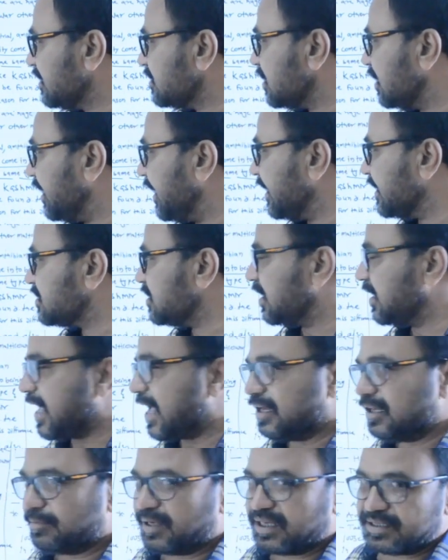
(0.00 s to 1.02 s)
is a desert
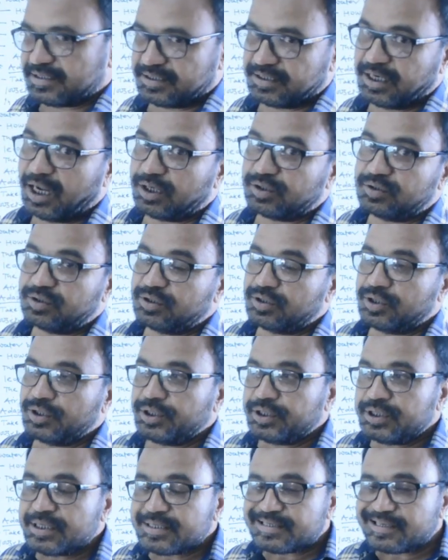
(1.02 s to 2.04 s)
animal.
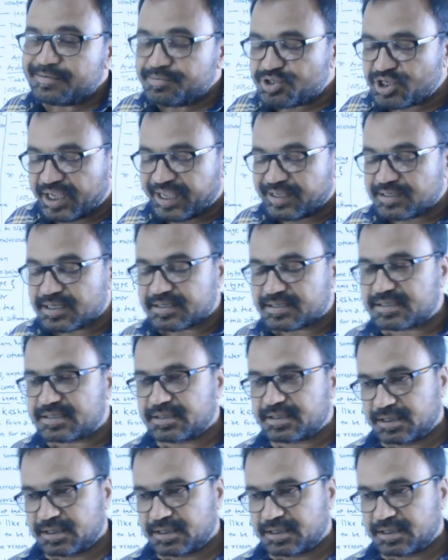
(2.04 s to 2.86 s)
Now some changes